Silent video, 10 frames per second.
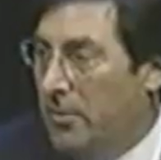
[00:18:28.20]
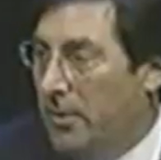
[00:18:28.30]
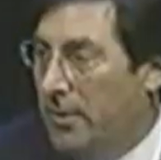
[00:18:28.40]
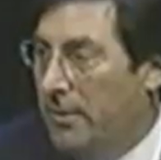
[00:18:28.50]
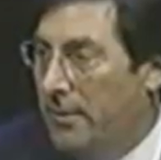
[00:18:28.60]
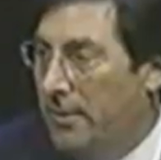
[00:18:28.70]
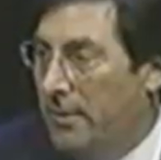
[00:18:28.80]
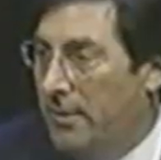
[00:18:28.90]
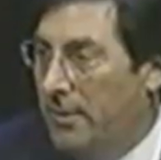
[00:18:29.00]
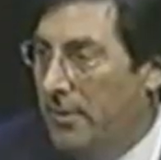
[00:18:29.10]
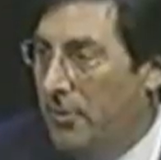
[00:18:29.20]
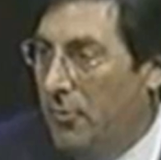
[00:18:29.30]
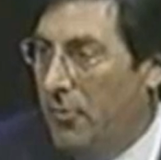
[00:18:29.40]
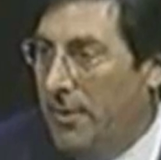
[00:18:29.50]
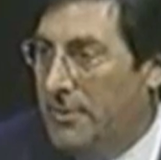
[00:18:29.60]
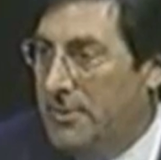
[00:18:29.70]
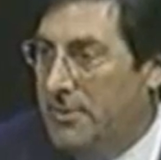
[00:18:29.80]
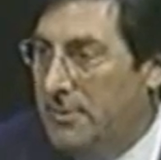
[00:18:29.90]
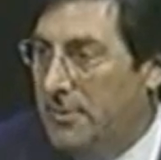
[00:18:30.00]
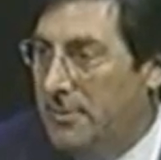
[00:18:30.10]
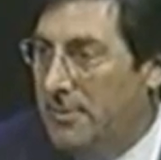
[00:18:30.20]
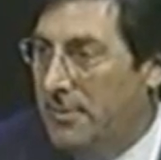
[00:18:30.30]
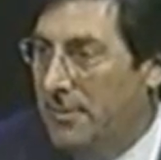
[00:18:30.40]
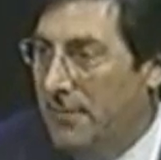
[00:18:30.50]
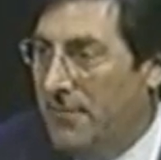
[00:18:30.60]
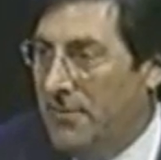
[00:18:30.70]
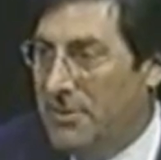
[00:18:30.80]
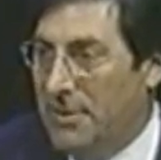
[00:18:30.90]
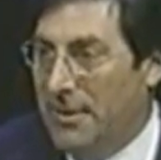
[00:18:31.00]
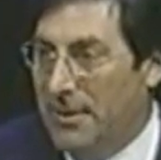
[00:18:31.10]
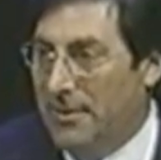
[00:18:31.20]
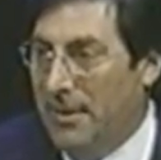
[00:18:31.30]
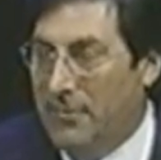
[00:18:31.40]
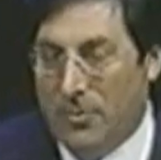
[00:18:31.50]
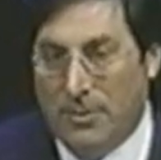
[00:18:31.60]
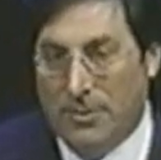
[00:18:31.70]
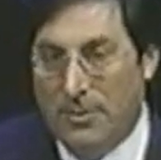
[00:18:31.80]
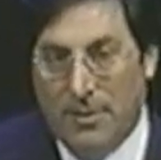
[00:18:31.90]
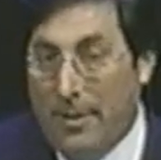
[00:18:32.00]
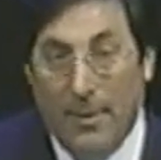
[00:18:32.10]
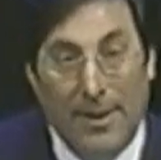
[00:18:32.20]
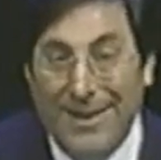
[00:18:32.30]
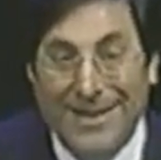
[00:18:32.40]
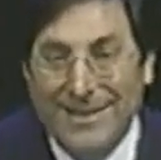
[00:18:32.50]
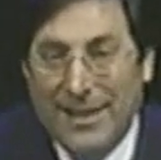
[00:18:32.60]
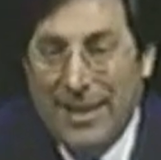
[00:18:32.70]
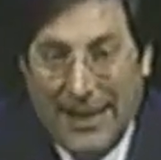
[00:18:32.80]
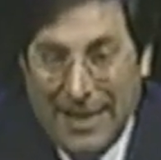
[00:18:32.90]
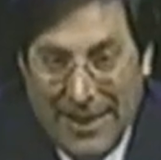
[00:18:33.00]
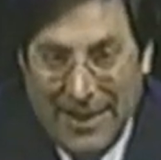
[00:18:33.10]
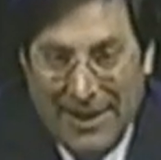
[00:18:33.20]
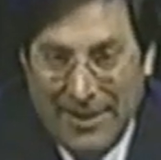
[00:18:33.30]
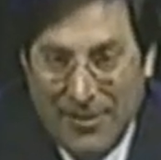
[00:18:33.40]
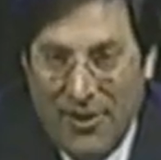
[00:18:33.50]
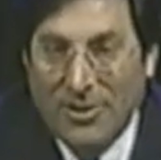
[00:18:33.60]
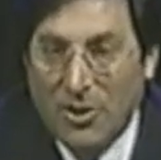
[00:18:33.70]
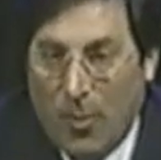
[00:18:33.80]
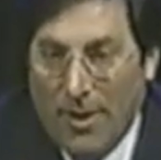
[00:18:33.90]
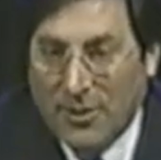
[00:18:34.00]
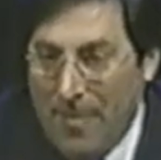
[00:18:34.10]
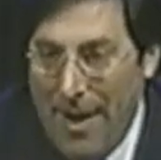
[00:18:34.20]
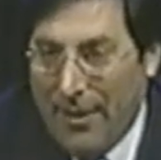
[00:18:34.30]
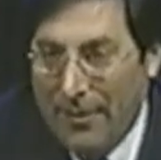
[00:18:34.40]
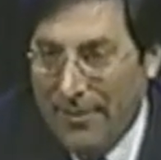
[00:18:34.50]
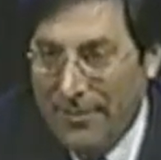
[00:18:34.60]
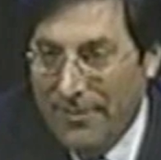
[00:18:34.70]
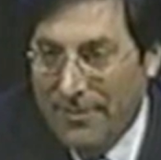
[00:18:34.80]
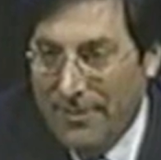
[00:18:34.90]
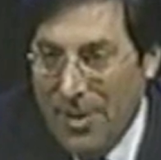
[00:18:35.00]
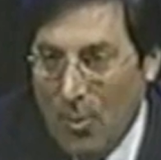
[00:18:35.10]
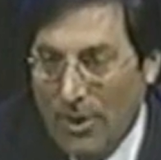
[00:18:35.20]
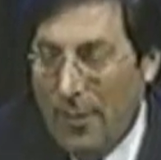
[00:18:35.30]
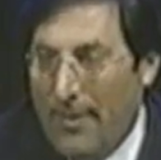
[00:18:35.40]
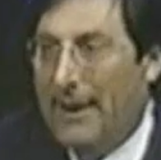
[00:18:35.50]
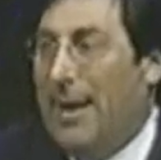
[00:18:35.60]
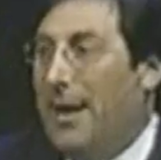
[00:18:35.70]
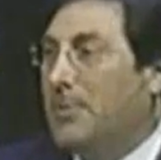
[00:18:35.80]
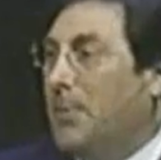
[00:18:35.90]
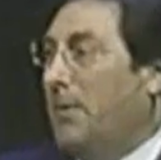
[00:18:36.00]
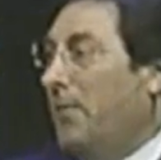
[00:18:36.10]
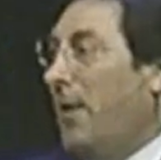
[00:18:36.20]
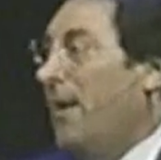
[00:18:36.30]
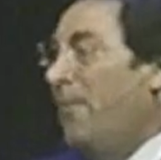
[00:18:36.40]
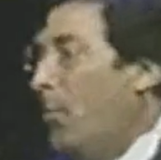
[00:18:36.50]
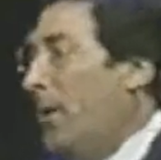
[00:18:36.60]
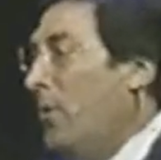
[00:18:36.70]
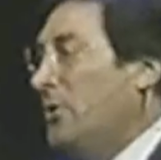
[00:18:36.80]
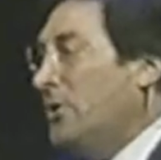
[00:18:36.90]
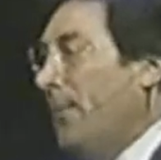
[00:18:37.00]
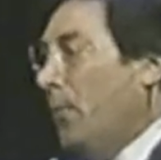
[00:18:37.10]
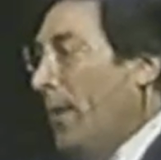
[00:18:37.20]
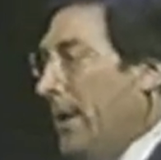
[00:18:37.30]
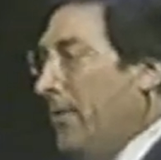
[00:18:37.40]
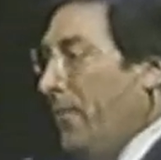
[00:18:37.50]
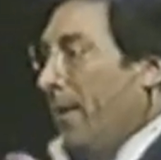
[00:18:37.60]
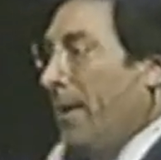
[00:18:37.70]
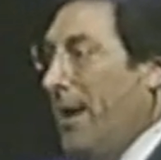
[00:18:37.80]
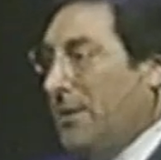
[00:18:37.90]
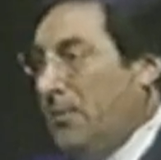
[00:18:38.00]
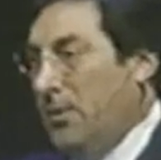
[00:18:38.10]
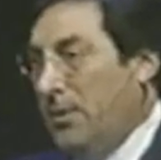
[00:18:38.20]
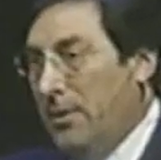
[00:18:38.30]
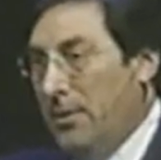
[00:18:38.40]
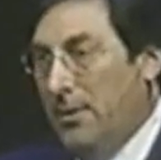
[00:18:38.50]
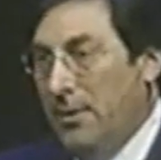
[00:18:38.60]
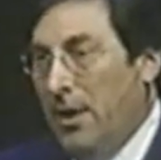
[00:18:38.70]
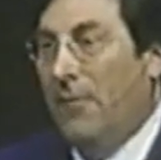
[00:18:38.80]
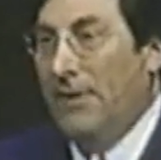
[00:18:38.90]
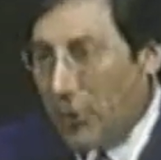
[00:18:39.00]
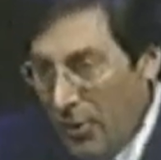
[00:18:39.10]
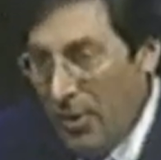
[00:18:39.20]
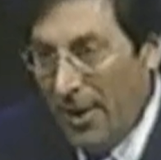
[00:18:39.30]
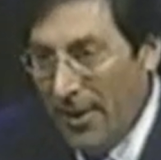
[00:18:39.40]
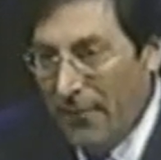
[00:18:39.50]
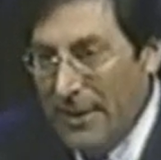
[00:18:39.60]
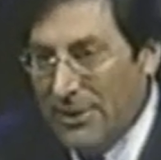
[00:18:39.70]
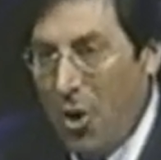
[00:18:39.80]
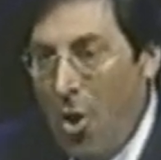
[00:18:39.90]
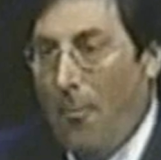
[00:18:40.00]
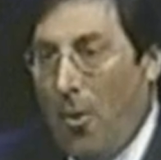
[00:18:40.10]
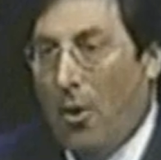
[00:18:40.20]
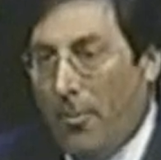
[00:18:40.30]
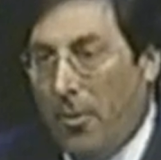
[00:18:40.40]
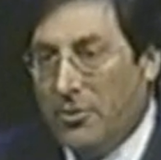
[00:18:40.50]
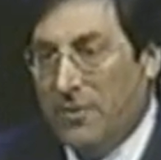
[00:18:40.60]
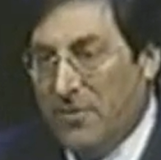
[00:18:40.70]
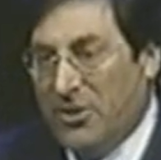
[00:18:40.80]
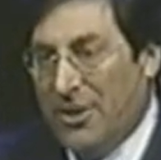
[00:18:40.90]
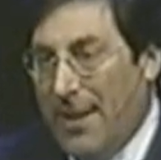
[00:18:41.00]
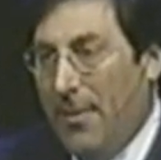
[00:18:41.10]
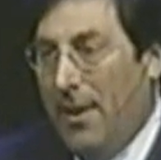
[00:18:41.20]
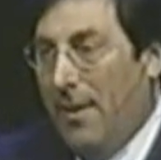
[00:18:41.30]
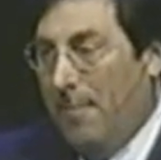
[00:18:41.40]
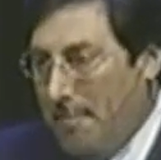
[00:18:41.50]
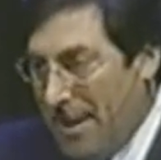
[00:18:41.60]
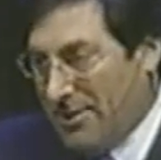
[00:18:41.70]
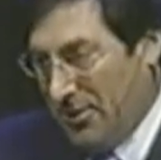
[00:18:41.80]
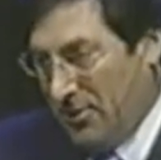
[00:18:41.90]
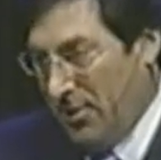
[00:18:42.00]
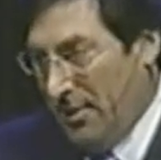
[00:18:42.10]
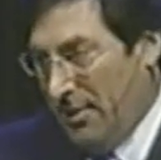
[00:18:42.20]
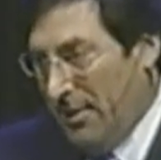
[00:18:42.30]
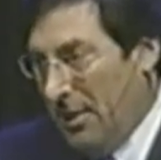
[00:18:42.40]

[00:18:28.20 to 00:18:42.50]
to the Lord through this facility at Life Choices, I mean, isn't this is what it's about? We talk about a gospel of life, but we don't separate it from the gospel of eternal life. It's all part and parcel of the same message.